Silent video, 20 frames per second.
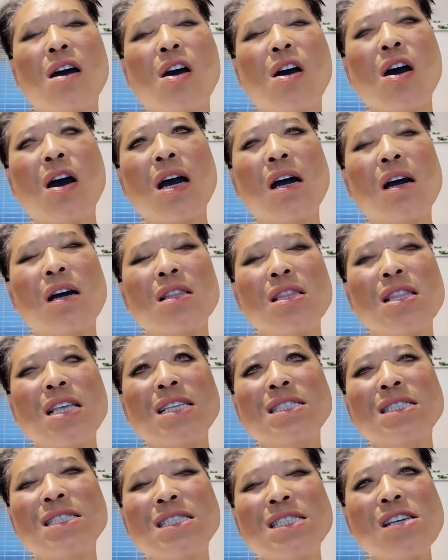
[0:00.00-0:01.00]

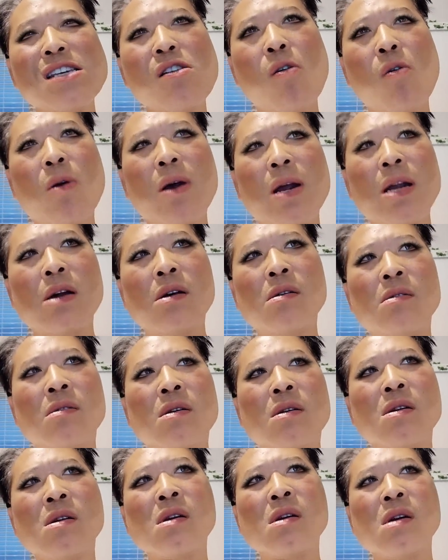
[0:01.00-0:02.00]
linseed oil
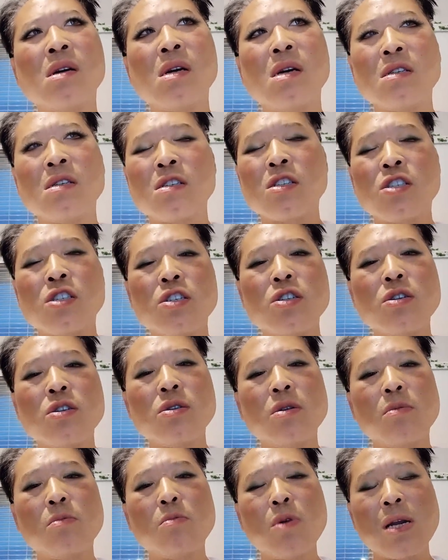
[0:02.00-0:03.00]

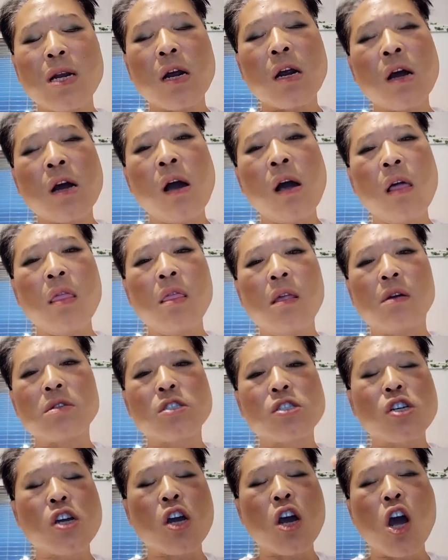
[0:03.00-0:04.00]
with a color
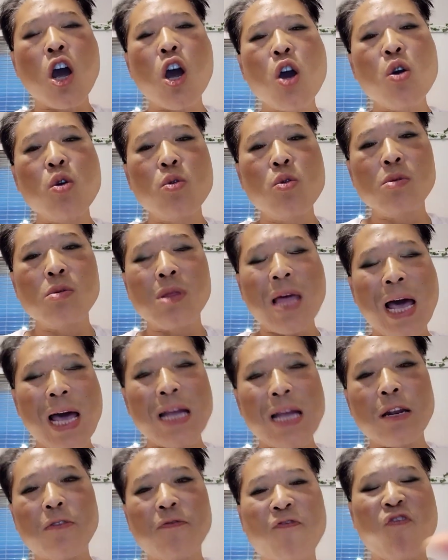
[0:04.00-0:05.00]
to code
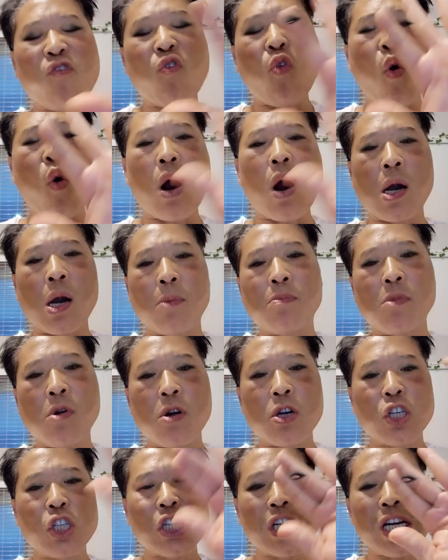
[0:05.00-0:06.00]
that form or
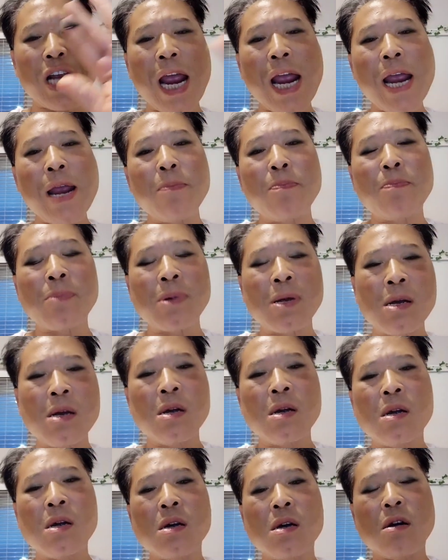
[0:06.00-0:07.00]
shape
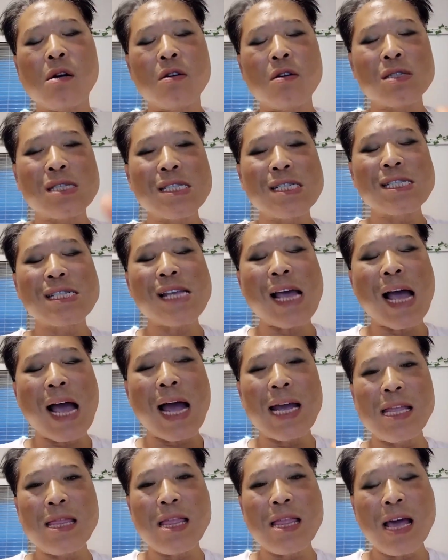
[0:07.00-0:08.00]
or
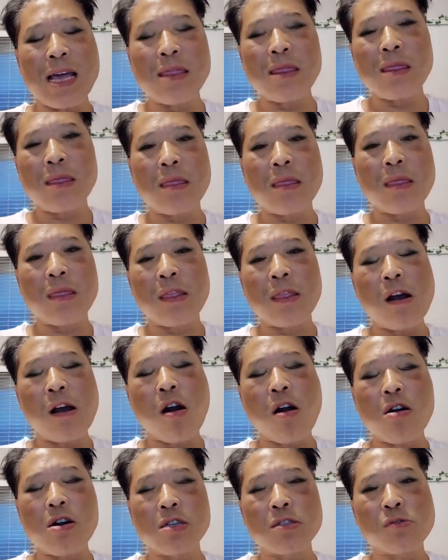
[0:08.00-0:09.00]
design that the
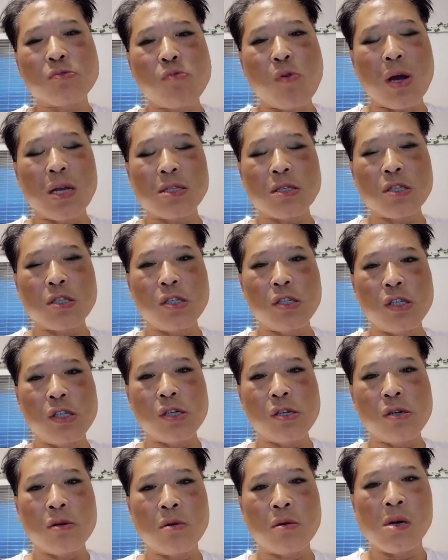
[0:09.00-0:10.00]
artist want to
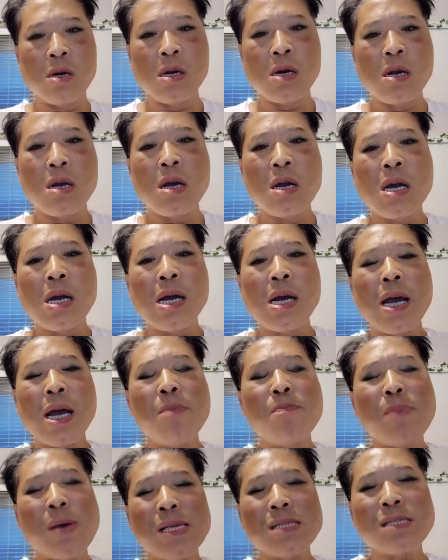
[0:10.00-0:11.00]
do.
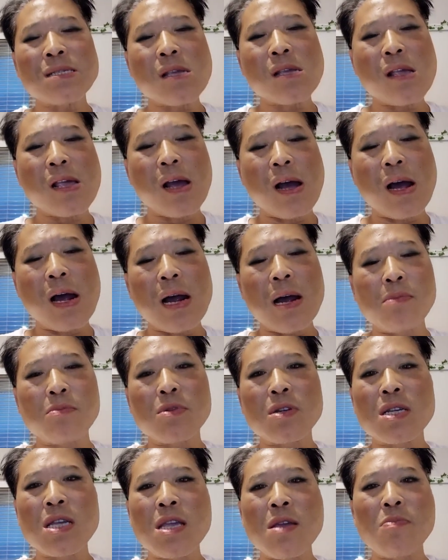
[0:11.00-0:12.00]
And basically, I'm
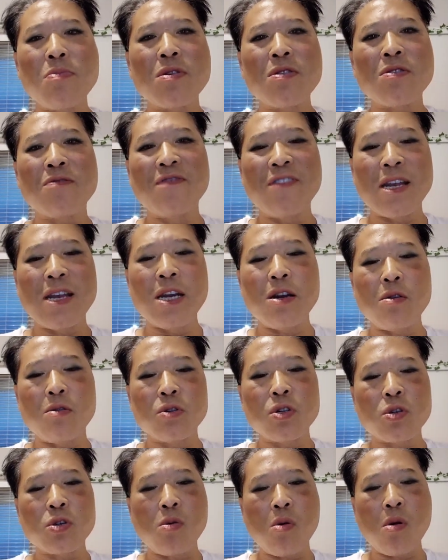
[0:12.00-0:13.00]
going to keep this video
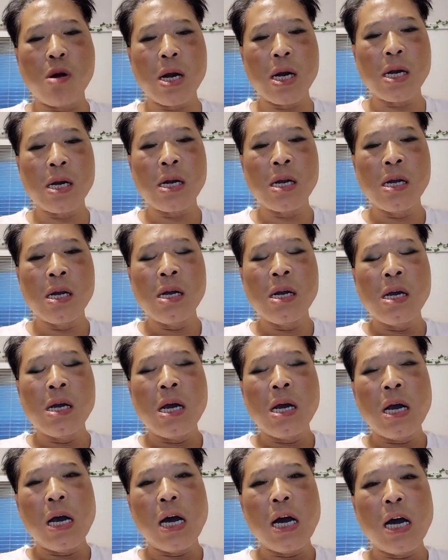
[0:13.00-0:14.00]
short.
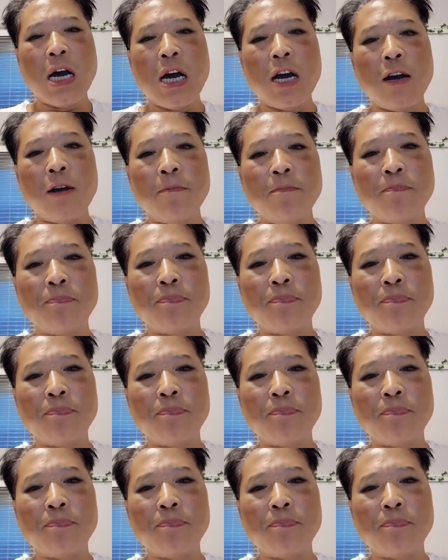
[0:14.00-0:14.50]
The